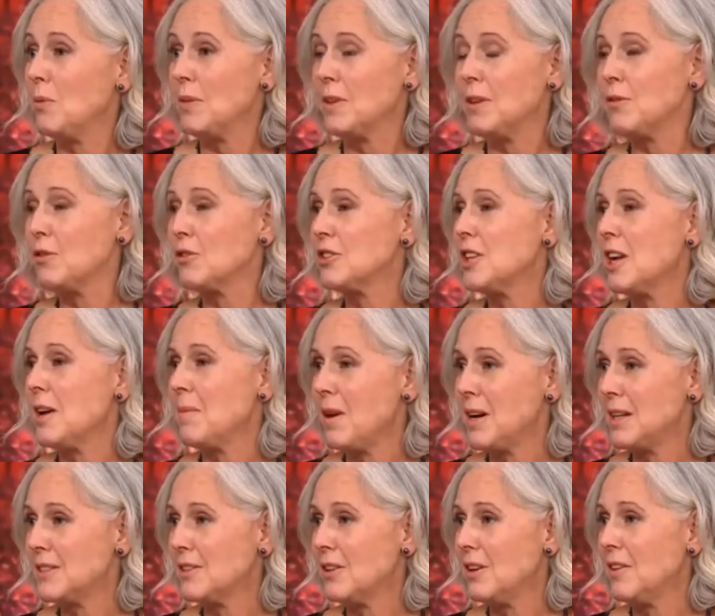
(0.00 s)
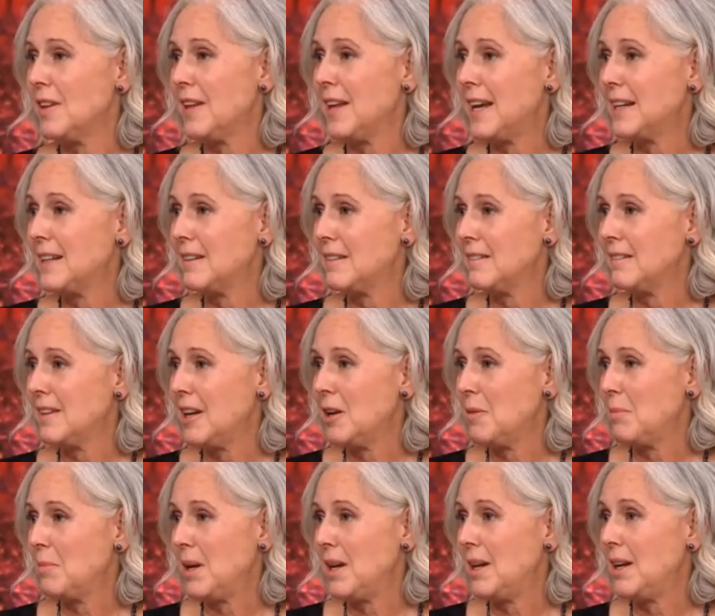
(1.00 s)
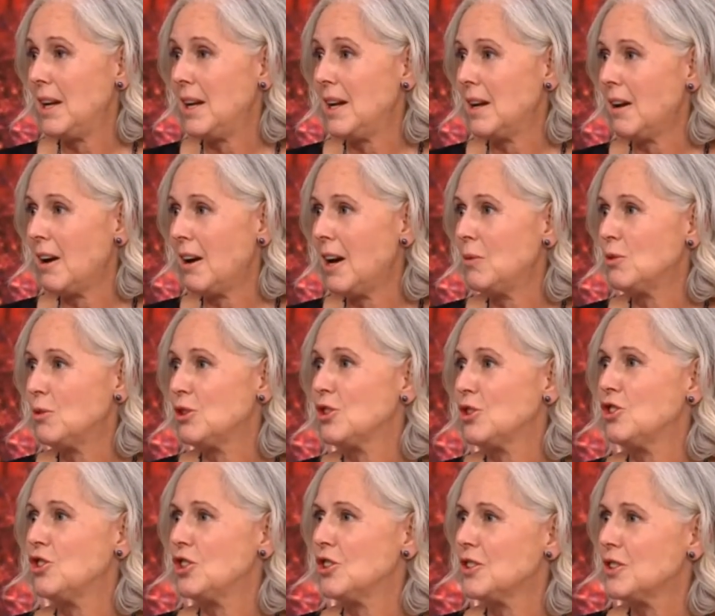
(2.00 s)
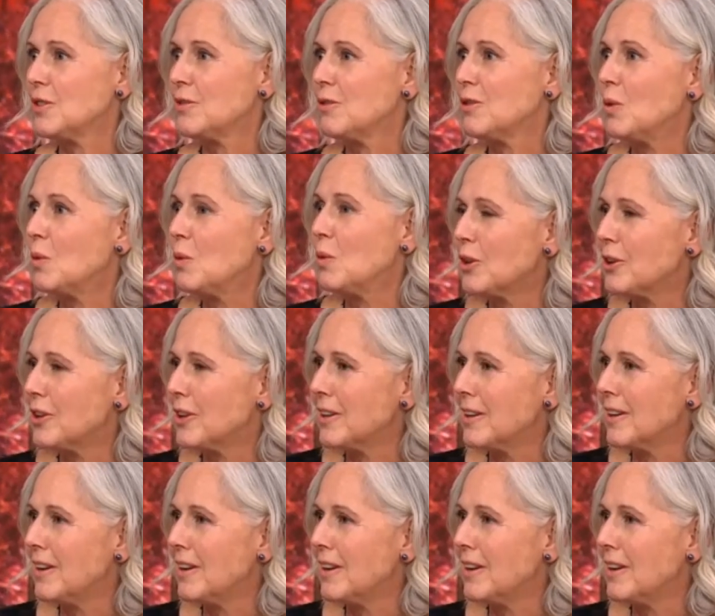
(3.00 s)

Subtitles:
the first time I saw that campaign ad, I was just floored.